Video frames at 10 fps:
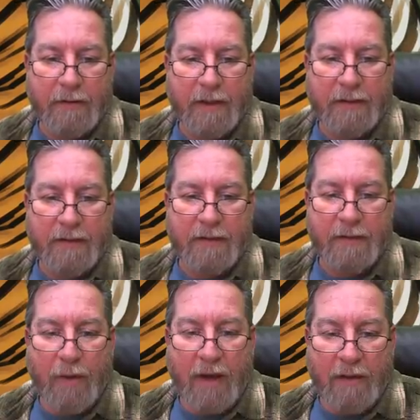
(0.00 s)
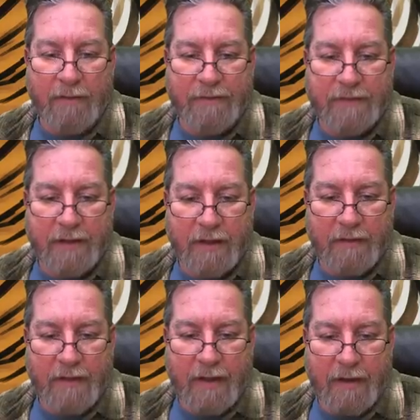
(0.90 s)
Like the, the elves and all
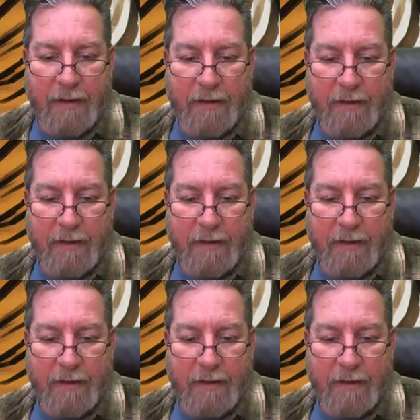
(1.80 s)
of that.